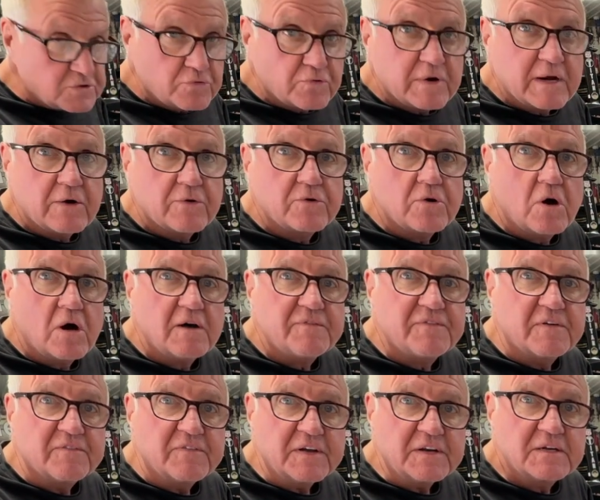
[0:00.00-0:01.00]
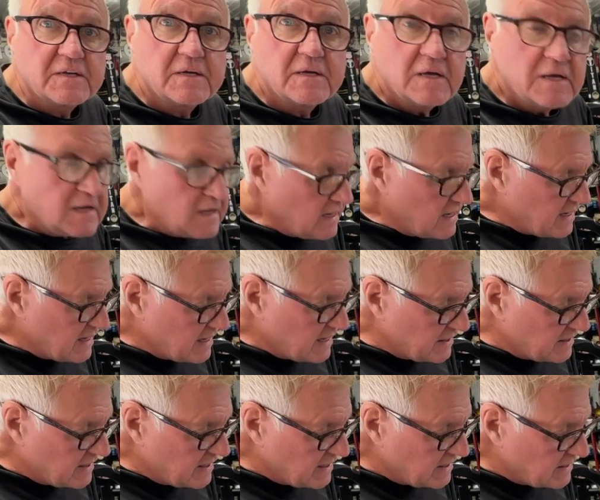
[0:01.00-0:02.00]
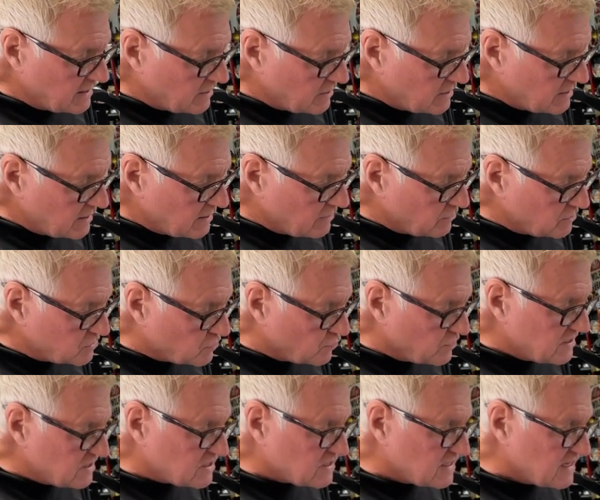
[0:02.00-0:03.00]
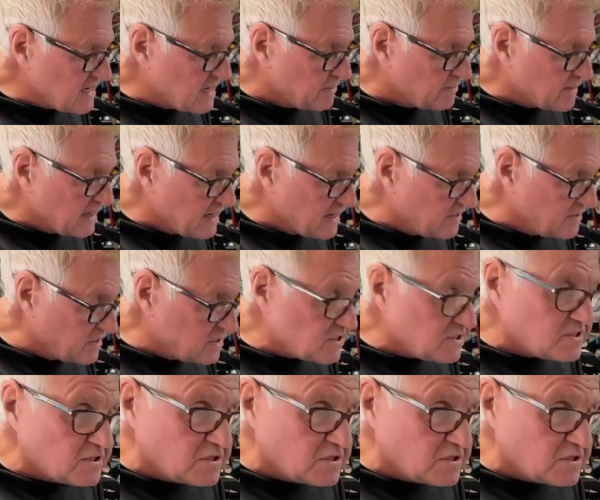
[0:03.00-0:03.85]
ground off of it, and and then it was restamped. And this